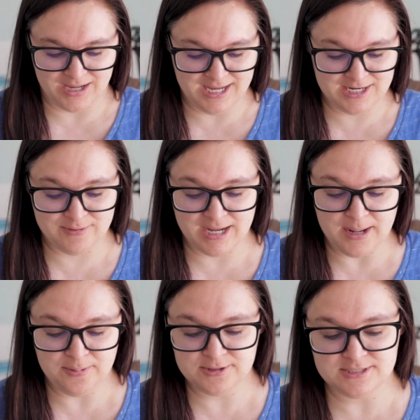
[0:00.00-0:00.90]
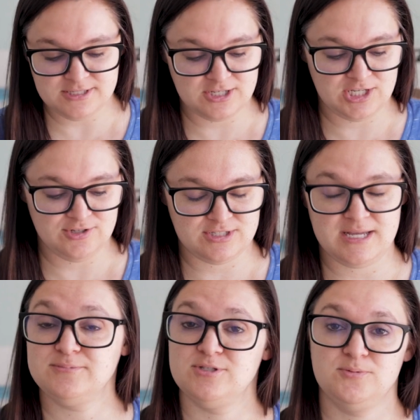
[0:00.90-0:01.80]
Anyway, I put this in the
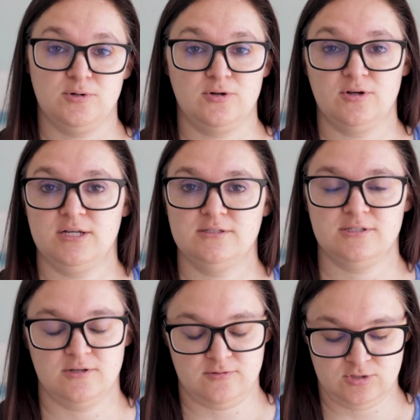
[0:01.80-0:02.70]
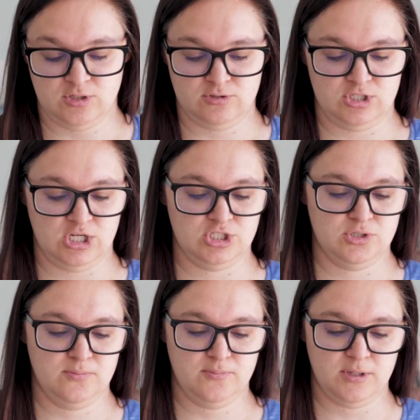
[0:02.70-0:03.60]
Q-snap super crooked, so don't
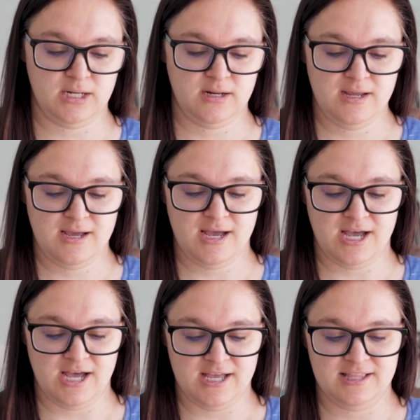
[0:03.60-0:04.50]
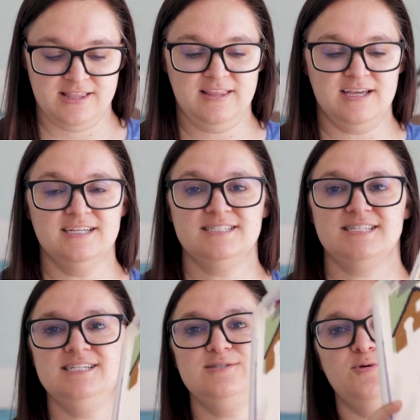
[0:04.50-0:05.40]
judge. But this
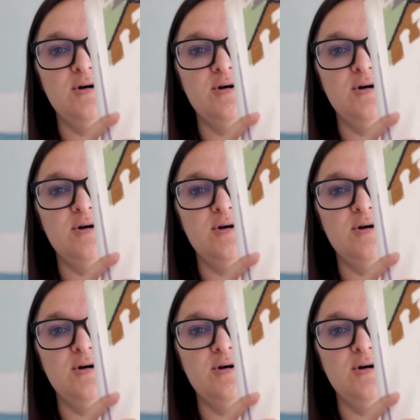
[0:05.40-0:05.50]
is